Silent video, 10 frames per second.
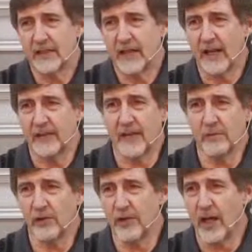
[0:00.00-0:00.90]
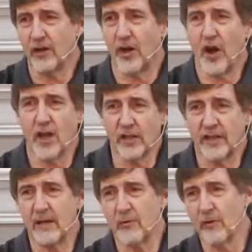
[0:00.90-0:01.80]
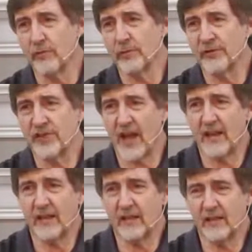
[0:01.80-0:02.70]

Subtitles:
and the neighborhood alcoholic came over and was chatting.